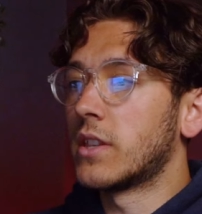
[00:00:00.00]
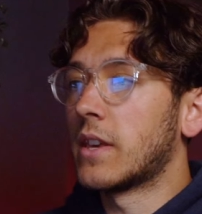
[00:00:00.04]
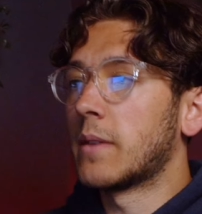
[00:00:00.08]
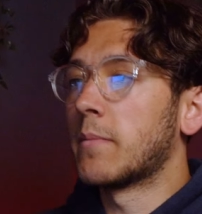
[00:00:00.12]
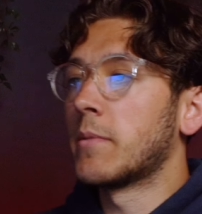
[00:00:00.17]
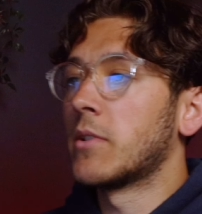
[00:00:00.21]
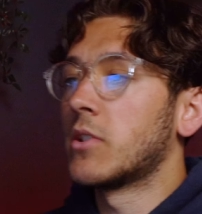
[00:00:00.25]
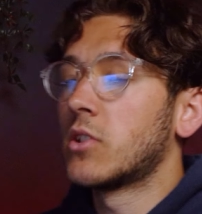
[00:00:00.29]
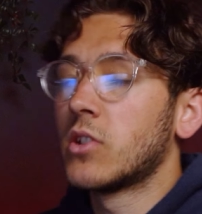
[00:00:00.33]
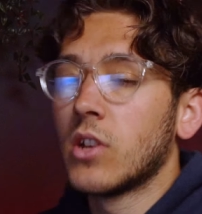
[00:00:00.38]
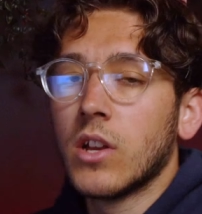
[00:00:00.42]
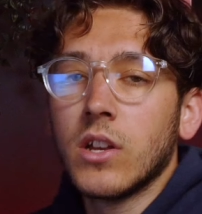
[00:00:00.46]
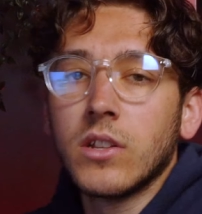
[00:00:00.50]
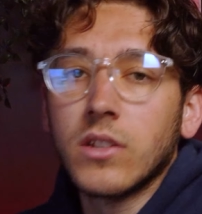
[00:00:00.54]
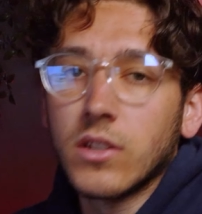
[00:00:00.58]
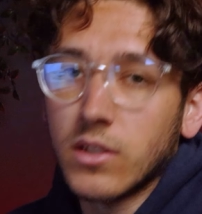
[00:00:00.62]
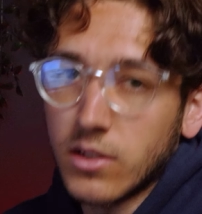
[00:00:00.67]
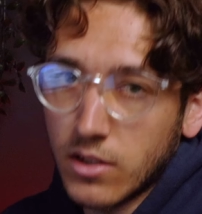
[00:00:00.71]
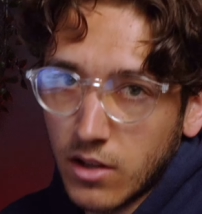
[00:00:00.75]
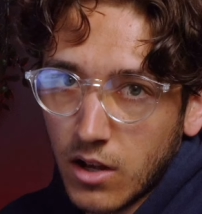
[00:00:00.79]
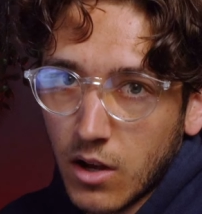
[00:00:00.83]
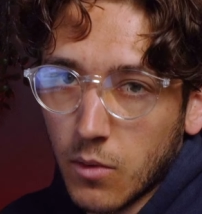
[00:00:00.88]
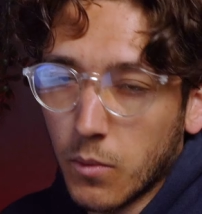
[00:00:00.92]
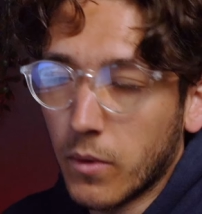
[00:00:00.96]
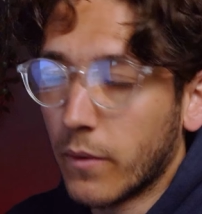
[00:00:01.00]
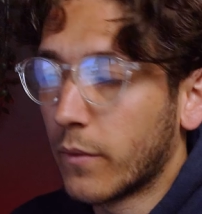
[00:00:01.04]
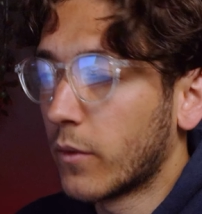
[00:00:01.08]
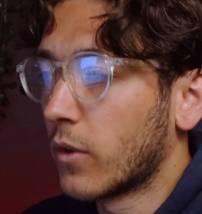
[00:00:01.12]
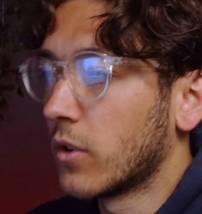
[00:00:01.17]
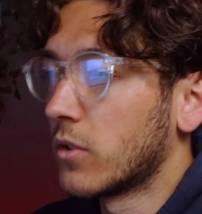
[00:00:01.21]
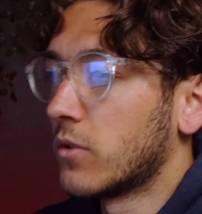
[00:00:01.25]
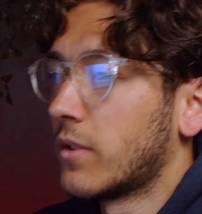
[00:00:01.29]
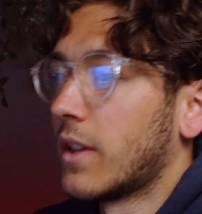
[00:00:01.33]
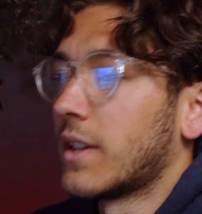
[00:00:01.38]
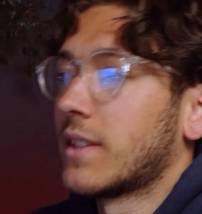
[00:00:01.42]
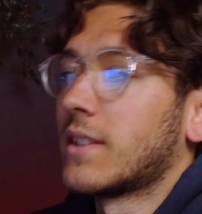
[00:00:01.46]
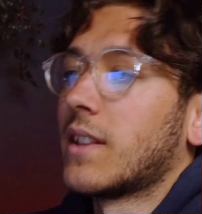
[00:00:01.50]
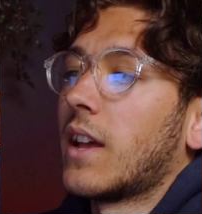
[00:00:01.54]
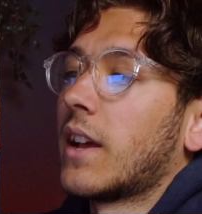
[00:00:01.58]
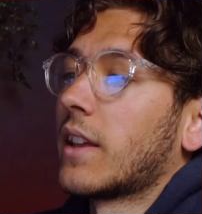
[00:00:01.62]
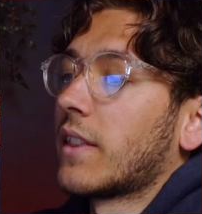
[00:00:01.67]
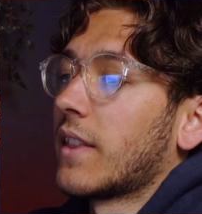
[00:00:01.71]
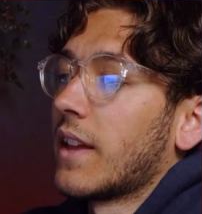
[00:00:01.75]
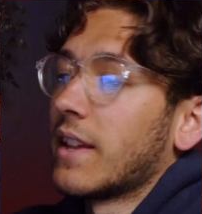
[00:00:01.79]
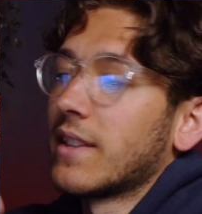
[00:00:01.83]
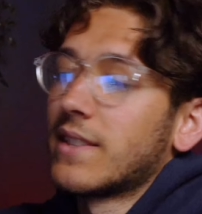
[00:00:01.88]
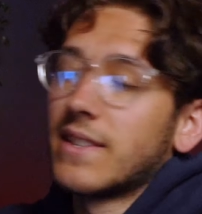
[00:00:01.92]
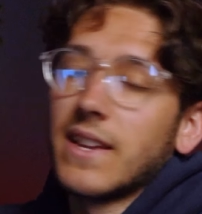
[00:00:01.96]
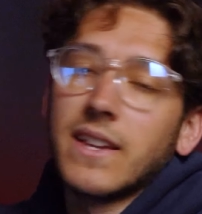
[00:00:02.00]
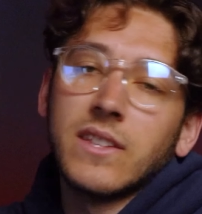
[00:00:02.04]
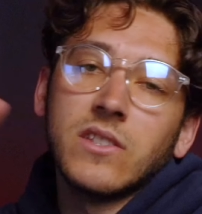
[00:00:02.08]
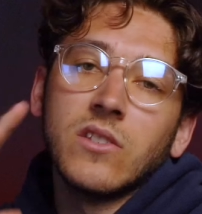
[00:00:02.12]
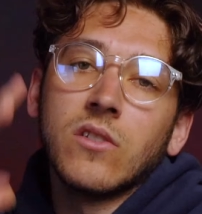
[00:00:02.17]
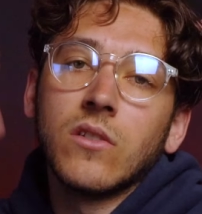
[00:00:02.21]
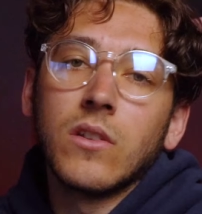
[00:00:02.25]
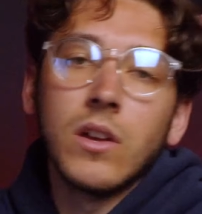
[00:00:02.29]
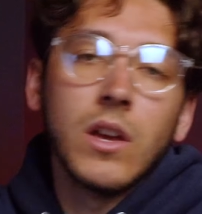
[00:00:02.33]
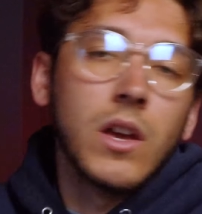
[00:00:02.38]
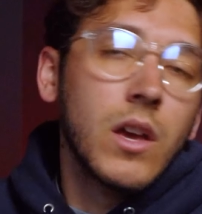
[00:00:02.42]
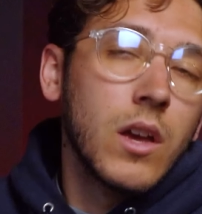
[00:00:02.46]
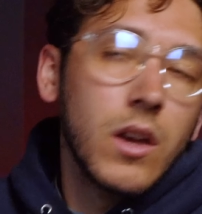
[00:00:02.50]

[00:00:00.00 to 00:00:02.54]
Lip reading: the image to start with, because that's like that desert